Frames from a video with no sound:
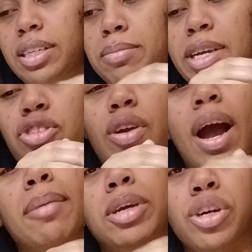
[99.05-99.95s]
to make sure
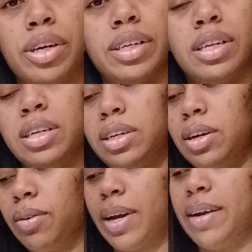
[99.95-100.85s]
I'm good.
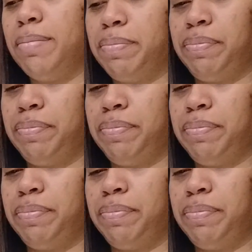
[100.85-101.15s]
Okay.